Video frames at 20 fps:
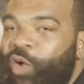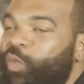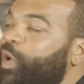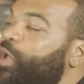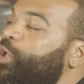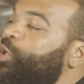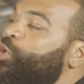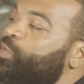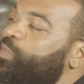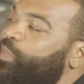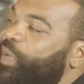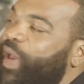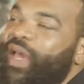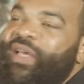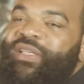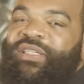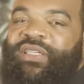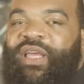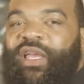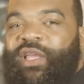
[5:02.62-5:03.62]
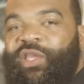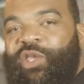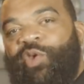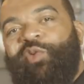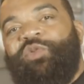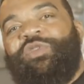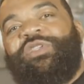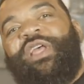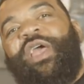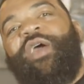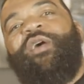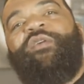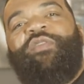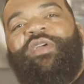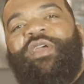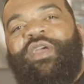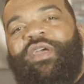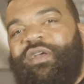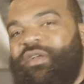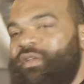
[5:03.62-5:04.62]
We do best that you stay
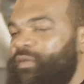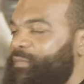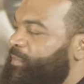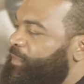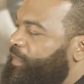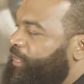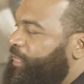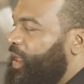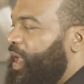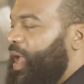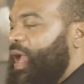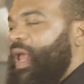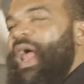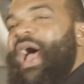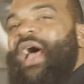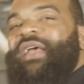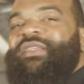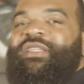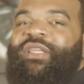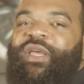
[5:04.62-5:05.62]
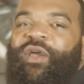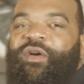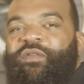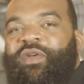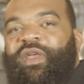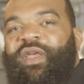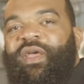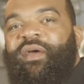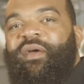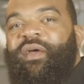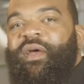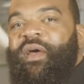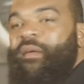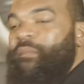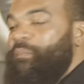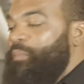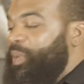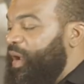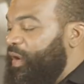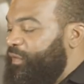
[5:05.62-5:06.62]
over here and I stay over here.
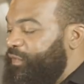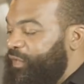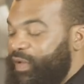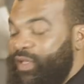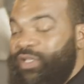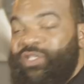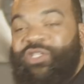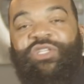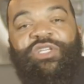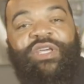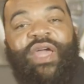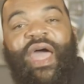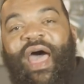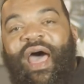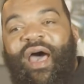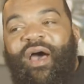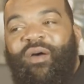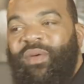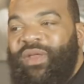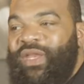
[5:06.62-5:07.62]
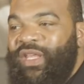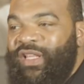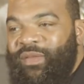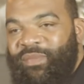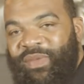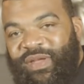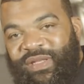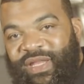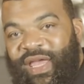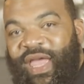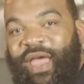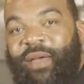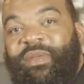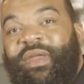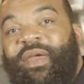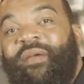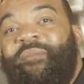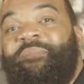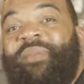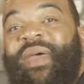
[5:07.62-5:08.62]
But for this child, we need to be
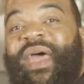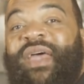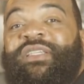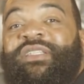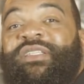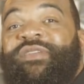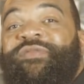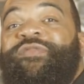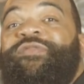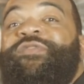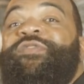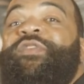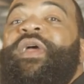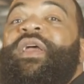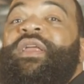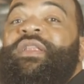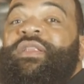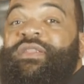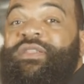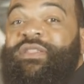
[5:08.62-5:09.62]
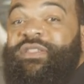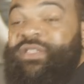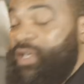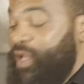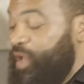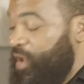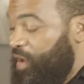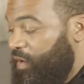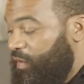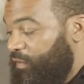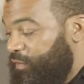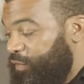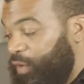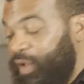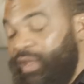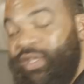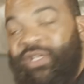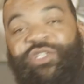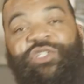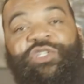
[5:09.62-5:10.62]
damn near best friends
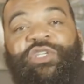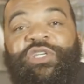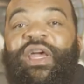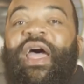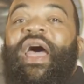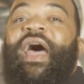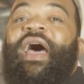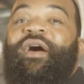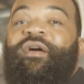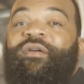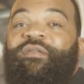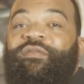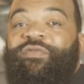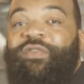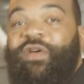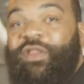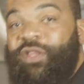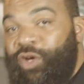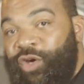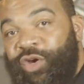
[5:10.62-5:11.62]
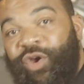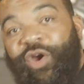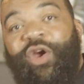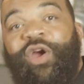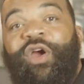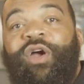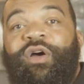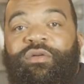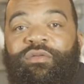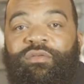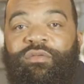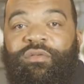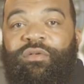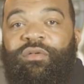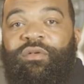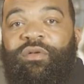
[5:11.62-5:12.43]
for this child, for the girl